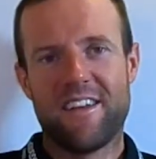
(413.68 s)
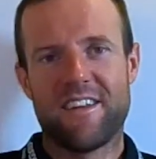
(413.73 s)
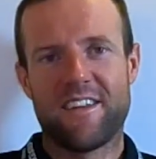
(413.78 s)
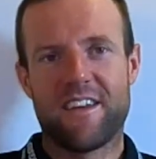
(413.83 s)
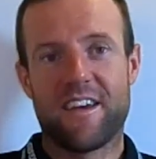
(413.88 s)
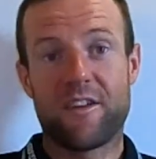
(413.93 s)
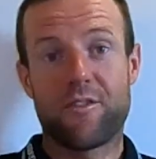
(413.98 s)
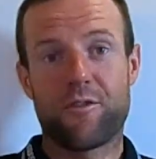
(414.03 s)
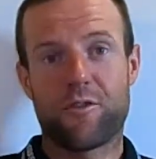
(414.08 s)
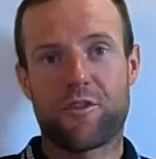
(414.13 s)

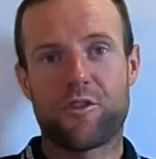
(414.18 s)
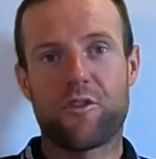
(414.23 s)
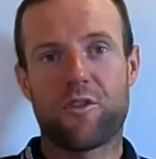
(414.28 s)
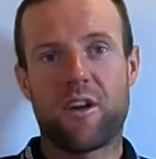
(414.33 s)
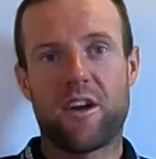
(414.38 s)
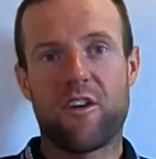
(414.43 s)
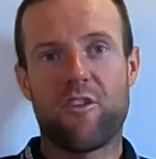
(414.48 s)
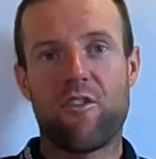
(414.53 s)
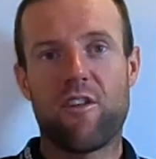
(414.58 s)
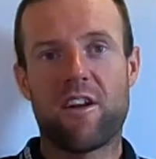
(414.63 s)
Yes, for
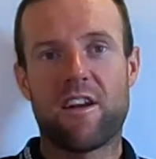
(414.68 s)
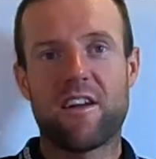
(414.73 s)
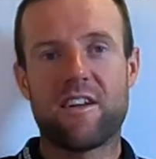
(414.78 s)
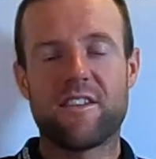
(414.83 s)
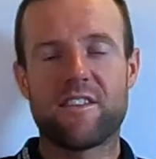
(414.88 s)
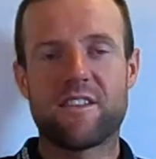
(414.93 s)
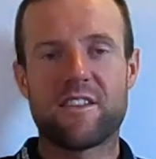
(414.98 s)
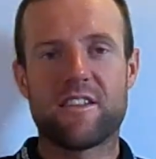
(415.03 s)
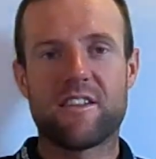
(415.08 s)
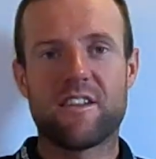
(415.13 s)
sure. I
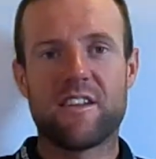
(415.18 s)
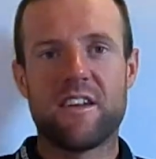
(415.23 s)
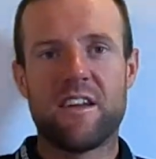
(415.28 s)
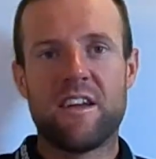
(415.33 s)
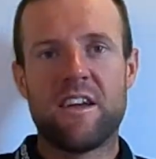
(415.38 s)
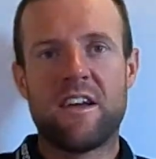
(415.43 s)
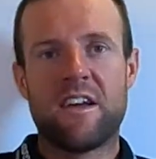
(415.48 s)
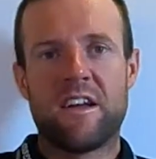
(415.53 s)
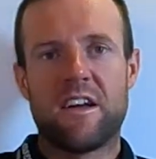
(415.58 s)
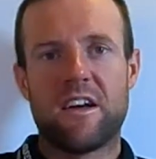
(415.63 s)
realized that
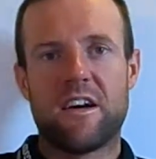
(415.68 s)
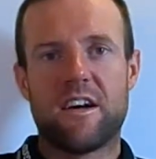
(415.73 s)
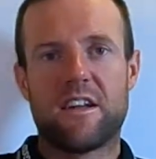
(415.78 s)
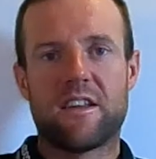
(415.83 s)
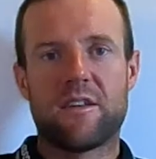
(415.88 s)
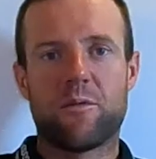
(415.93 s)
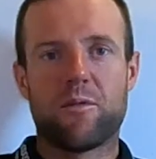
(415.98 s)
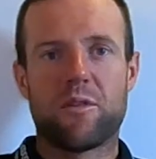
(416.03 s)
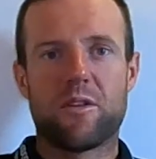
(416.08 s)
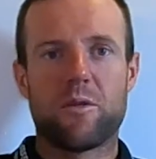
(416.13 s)

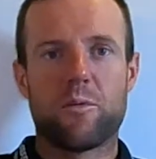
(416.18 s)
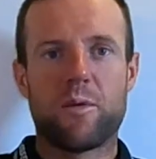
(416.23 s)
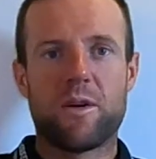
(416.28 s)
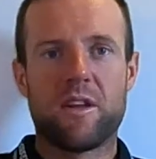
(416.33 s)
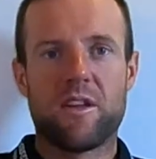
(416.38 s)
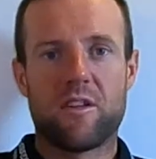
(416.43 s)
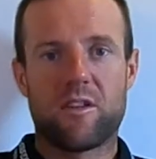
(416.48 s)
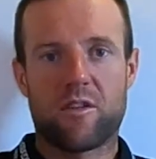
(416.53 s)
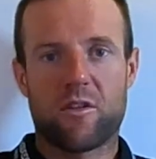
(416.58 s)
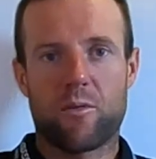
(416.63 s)
the
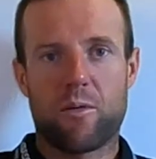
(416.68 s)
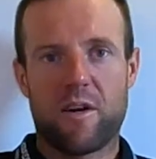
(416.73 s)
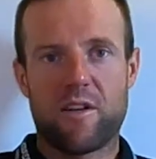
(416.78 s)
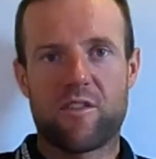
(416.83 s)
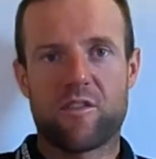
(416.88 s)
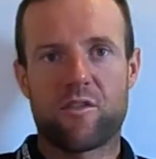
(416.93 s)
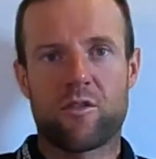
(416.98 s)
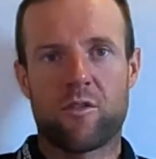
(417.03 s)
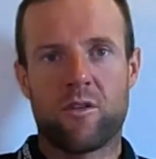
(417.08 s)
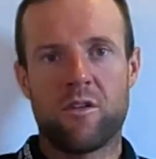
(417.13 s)
wind is quite
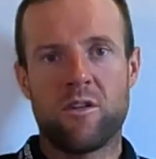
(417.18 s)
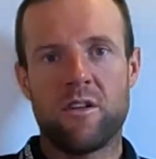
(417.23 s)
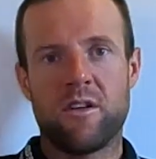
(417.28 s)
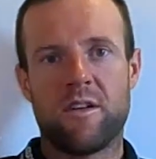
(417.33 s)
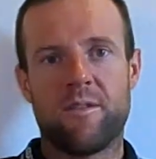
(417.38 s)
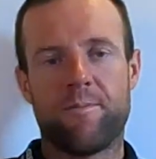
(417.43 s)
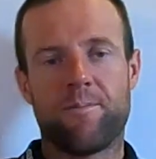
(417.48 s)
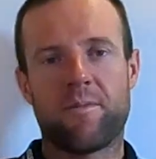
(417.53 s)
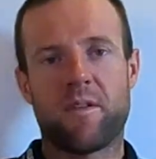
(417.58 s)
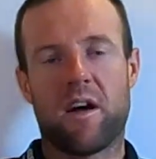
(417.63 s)
strong.
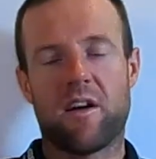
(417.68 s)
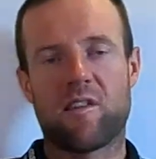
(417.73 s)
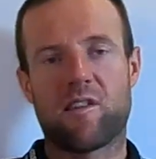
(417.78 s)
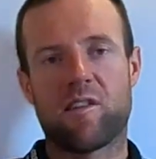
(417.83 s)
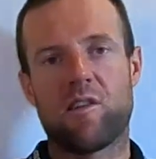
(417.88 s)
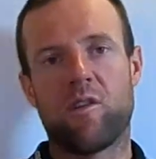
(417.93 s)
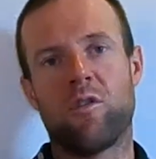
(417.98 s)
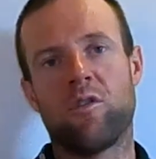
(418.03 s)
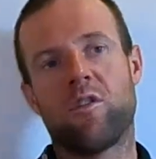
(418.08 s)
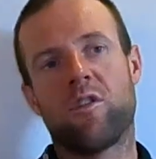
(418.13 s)
As
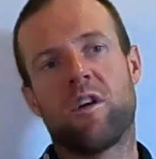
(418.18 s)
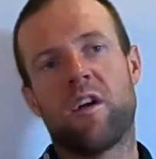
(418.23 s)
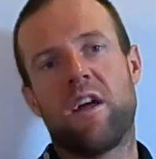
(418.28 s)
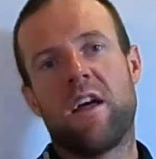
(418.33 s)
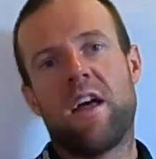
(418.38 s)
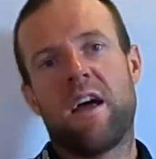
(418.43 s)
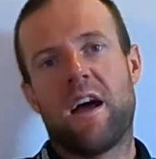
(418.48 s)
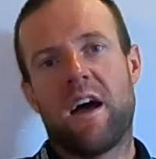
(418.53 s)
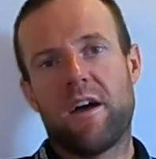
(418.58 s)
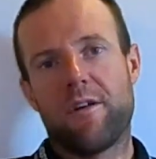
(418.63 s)
long
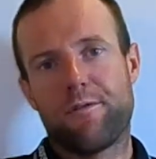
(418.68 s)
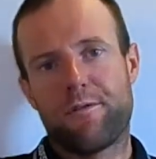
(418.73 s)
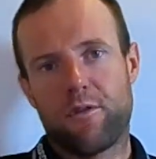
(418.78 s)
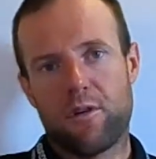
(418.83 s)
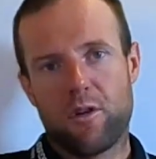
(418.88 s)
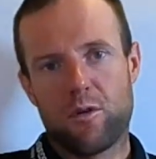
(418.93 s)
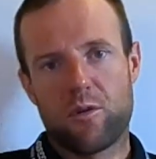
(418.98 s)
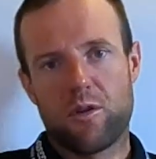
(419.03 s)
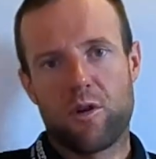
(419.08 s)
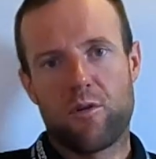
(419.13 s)
I
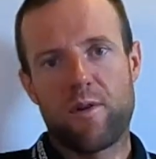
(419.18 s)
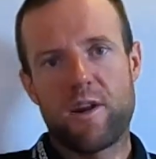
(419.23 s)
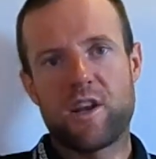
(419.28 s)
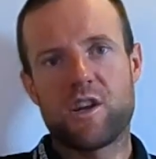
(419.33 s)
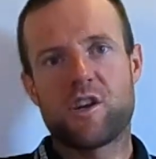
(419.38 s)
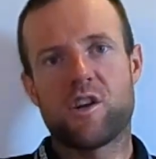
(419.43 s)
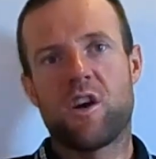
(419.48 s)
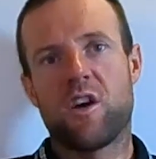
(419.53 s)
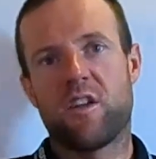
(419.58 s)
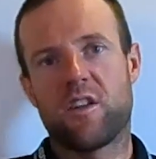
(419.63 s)
follow the
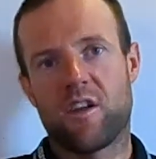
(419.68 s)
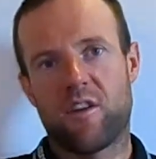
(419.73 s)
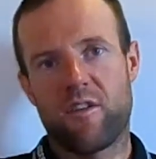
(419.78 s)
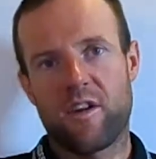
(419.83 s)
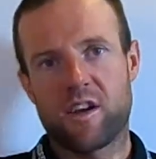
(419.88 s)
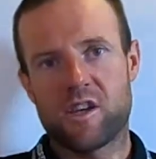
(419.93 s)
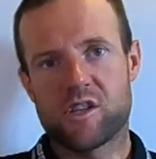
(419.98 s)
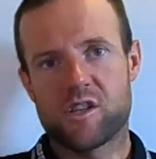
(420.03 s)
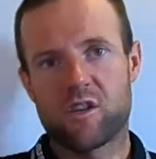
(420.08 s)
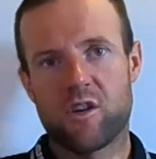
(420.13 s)
ridge
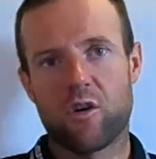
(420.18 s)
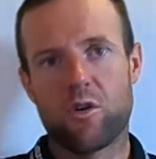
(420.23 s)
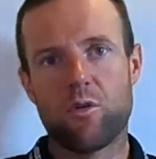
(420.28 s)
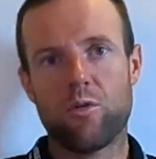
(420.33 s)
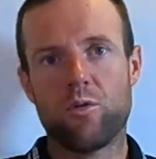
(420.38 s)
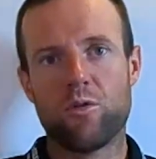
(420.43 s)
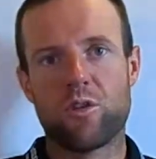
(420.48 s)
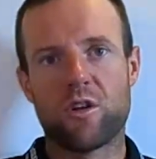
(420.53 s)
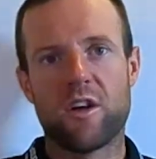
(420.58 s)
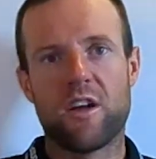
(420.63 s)
direction
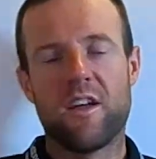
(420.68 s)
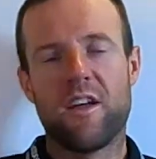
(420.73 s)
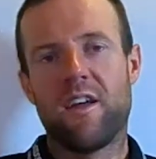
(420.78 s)
Chur,